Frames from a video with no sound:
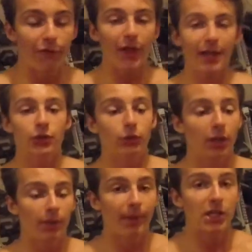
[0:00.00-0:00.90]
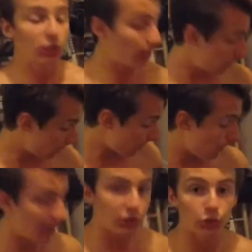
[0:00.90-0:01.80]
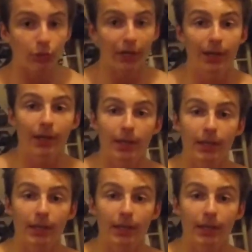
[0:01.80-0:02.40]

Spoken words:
fly is great, the dumbbell bench is great.